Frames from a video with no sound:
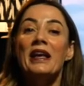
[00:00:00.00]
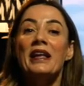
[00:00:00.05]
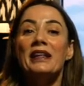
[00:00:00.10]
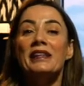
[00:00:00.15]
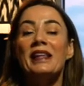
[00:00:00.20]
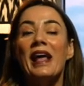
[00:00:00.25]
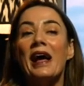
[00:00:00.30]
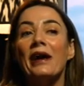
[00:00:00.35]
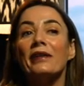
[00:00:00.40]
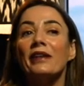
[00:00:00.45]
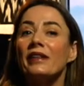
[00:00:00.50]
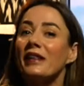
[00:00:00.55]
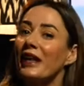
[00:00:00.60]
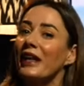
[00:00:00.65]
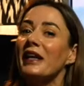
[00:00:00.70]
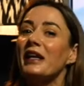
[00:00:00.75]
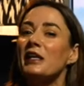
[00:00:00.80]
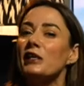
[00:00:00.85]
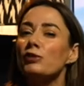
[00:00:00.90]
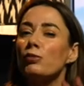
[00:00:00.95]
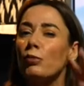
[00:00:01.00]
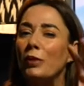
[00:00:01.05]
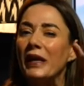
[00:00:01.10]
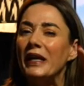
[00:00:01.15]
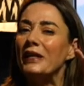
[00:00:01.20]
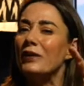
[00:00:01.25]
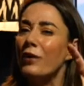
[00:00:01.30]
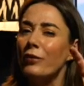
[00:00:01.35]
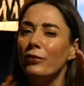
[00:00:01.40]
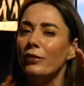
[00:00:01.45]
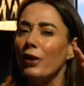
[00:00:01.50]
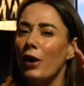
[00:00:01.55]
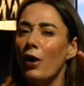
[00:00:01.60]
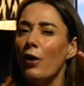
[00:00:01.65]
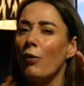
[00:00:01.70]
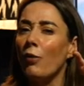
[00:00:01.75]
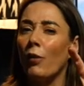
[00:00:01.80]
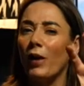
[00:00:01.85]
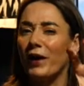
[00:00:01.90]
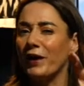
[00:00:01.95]
Now, the thing is, we don't know
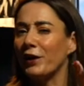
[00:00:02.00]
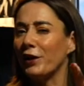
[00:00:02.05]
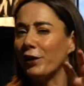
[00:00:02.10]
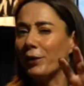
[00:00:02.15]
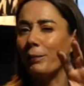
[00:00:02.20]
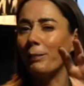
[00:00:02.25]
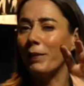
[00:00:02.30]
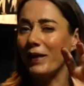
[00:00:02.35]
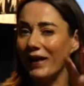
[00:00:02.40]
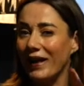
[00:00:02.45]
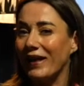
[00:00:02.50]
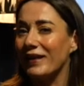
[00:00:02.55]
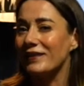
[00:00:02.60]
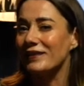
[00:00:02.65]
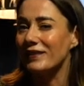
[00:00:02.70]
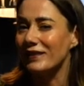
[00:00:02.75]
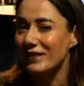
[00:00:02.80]
where your plant